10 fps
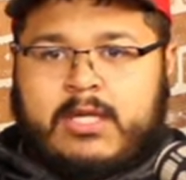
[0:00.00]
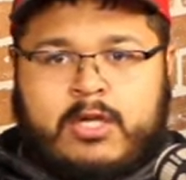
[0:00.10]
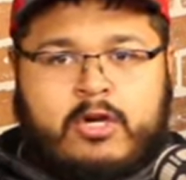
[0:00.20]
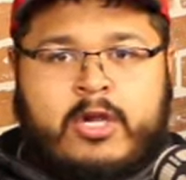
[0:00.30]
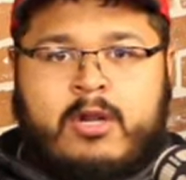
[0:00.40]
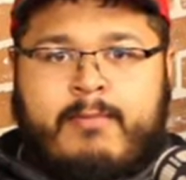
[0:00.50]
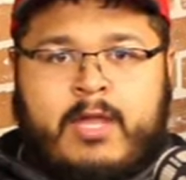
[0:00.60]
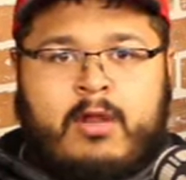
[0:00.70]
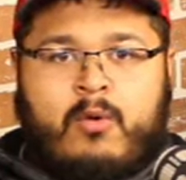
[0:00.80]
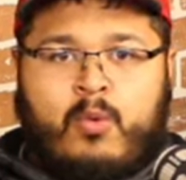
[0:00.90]
you're going to
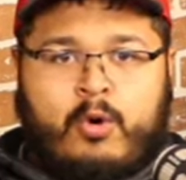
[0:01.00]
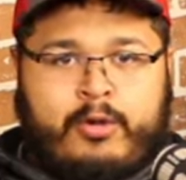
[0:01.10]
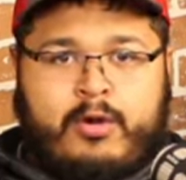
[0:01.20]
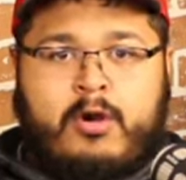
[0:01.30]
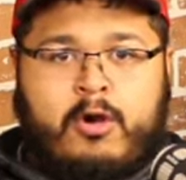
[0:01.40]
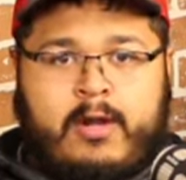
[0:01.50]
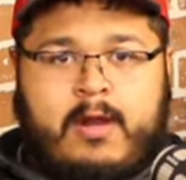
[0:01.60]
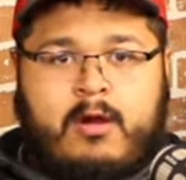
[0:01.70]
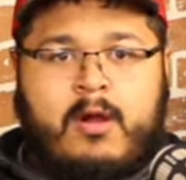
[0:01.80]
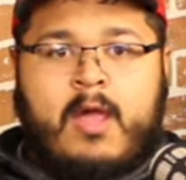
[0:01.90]
be in a world of hurt
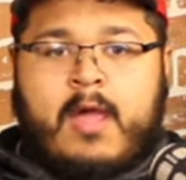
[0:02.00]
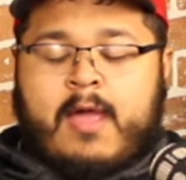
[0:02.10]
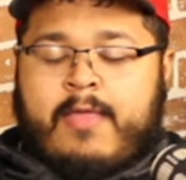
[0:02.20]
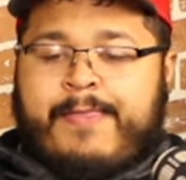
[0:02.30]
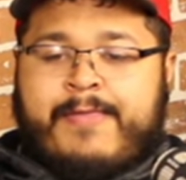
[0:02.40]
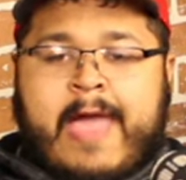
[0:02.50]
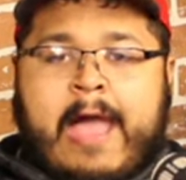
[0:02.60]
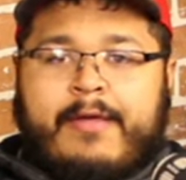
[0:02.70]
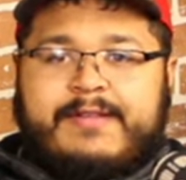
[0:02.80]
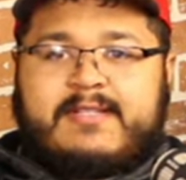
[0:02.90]
here.
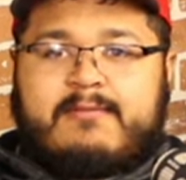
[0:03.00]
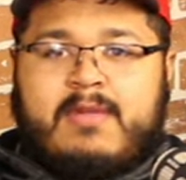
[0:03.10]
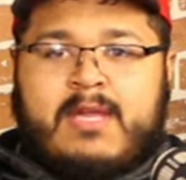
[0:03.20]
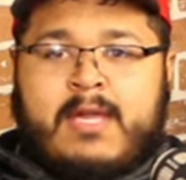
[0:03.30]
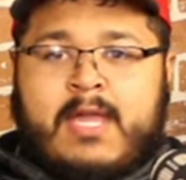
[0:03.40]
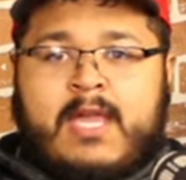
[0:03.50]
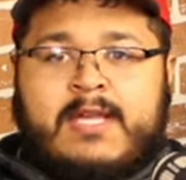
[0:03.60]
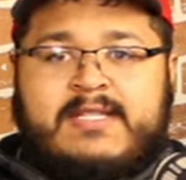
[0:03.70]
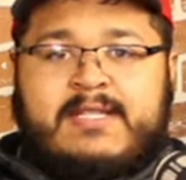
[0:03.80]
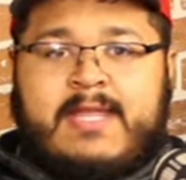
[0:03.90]
Dallas, to me,
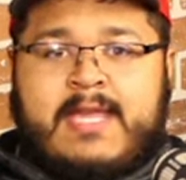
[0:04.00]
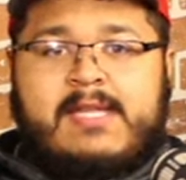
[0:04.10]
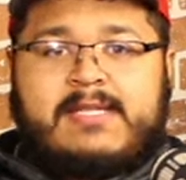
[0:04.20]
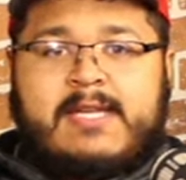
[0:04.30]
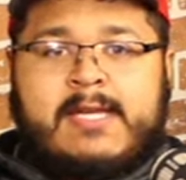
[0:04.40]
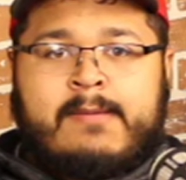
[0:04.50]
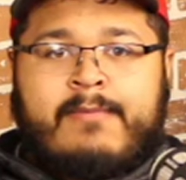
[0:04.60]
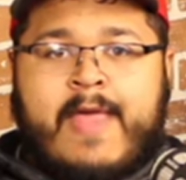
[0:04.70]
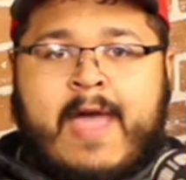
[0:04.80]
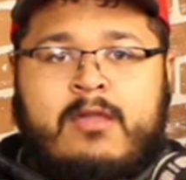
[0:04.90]
is the
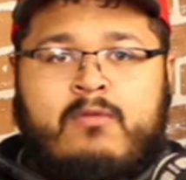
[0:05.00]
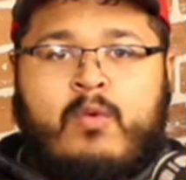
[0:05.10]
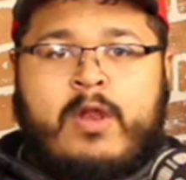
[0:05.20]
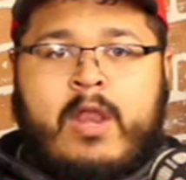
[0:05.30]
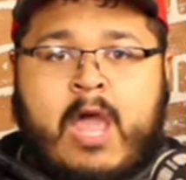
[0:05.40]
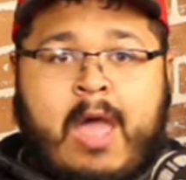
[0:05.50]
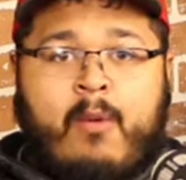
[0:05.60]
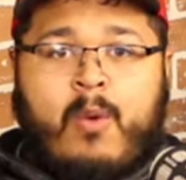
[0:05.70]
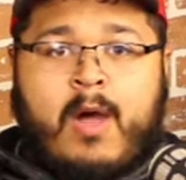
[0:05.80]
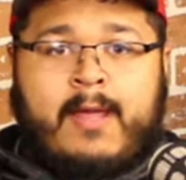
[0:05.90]
team that you would
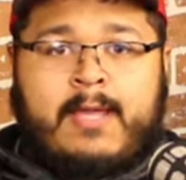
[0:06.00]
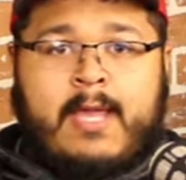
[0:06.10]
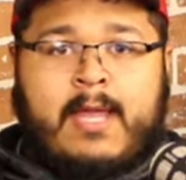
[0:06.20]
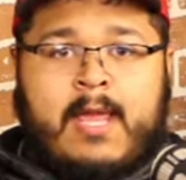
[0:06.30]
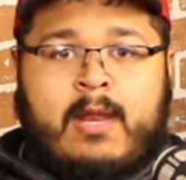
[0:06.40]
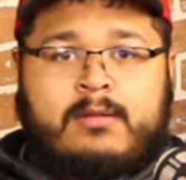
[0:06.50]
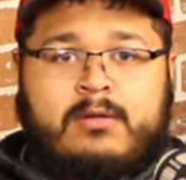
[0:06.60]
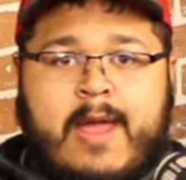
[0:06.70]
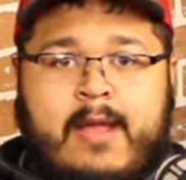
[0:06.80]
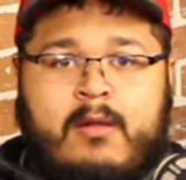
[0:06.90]
not want to get in a
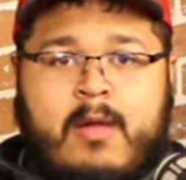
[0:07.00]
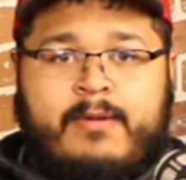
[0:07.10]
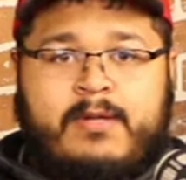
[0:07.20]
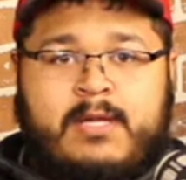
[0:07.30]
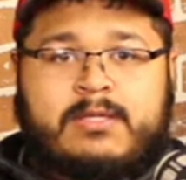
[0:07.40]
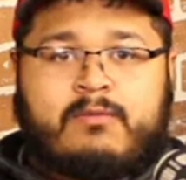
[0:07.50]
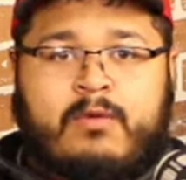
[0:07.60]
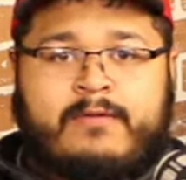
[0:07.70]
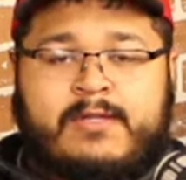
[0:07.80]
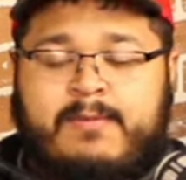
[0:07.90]
track competition
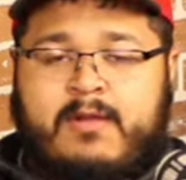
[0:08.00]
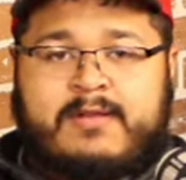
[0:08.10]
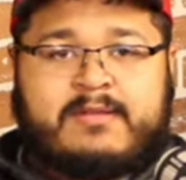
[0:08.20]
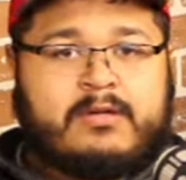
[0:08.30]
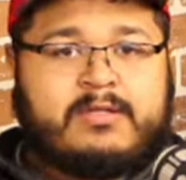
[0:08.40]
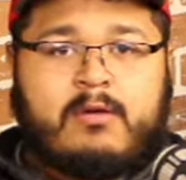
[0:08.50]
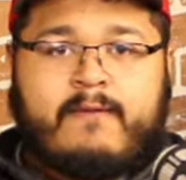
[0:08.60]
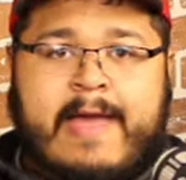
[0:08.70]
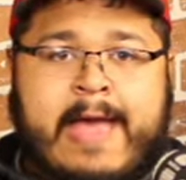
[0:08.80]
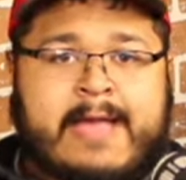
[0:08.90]
with just because they're so
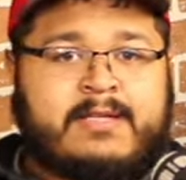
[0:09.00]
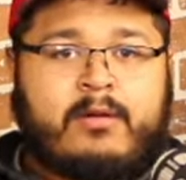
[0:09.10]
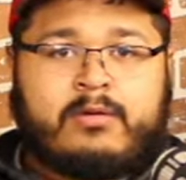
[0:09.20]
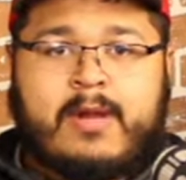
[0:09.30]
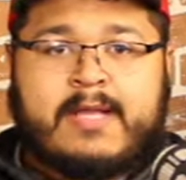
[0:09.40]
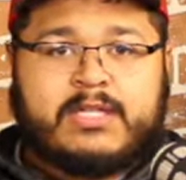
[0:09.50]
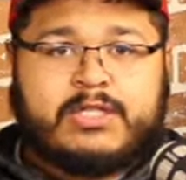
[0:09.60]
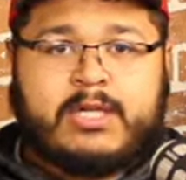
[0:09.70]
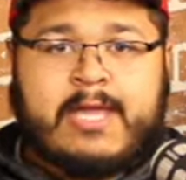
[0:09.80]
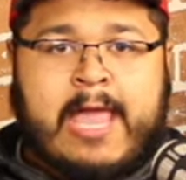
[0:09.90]
fast in their
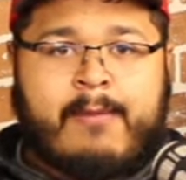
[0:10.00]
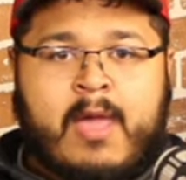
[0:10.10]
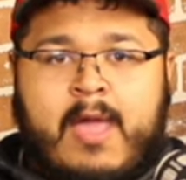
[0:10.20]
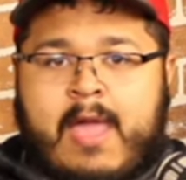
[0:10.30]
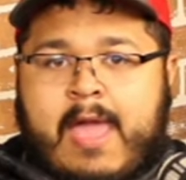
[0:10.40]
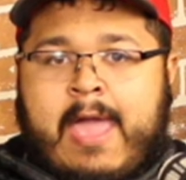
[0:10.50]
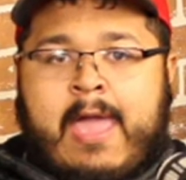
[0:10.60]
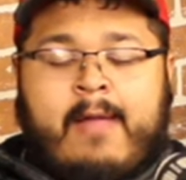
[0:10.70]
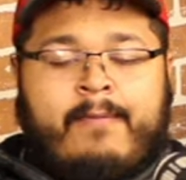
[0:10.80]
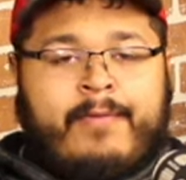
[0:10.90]
transition game.
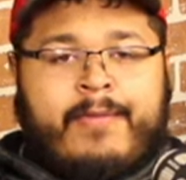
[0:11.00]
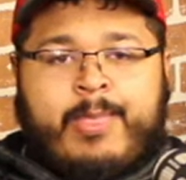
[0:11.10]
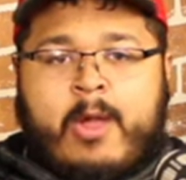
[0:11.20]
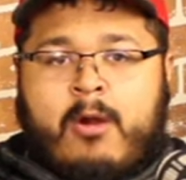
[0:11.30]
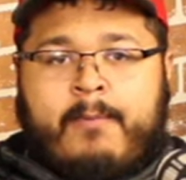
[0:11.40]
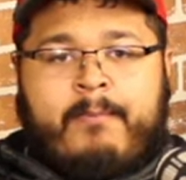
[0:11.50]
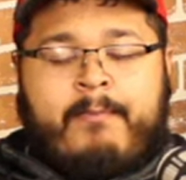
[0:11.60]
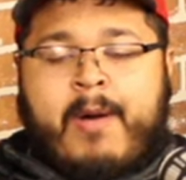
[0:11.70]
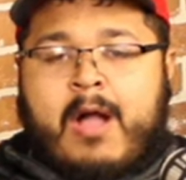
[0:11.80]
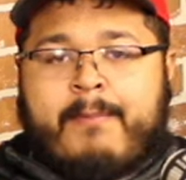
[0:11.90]
And their
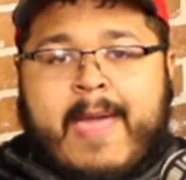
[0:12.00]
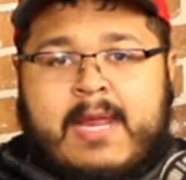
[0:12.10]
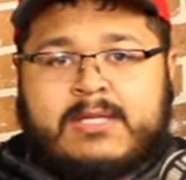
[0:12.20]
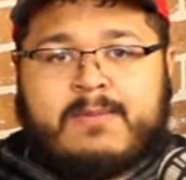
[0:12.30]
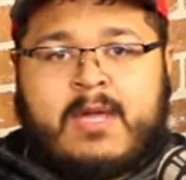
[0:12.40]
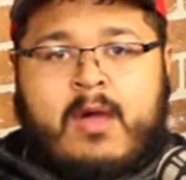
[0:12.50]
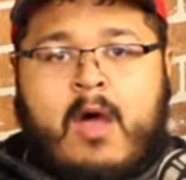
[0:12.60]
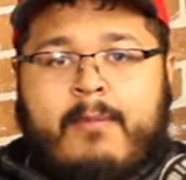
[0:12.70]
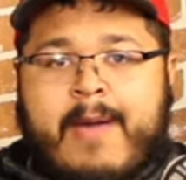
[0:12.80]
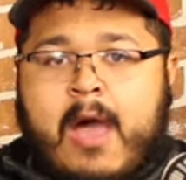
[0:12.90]
puck management
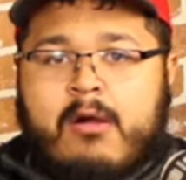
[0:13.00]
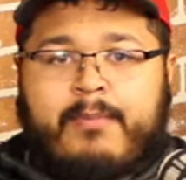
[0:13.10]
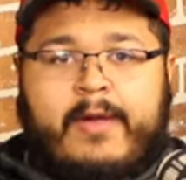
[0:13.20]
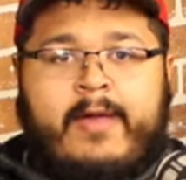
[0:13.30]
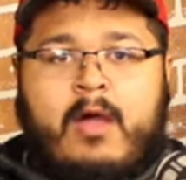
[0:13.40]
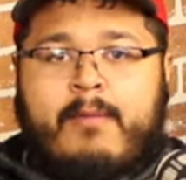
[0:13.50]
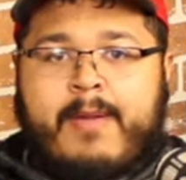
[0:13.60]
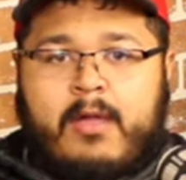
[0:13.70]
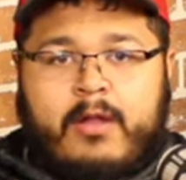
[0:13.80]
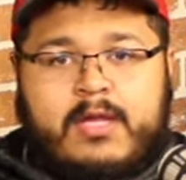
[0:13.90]
on the power play, on the
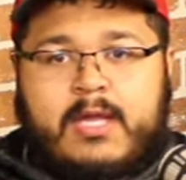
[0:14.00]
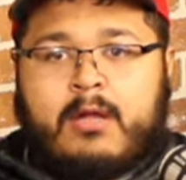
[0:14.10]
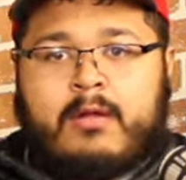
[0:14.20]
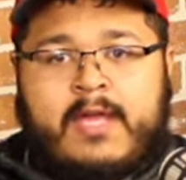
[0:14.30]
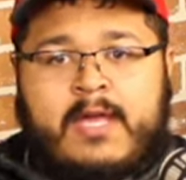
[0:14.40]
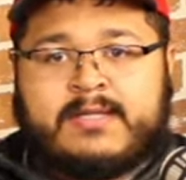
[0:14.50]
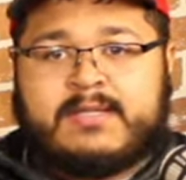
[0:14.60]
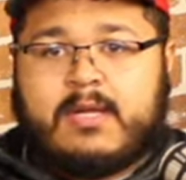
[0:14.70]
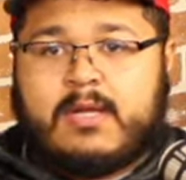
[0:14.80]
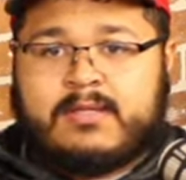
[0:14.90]
penalty kill is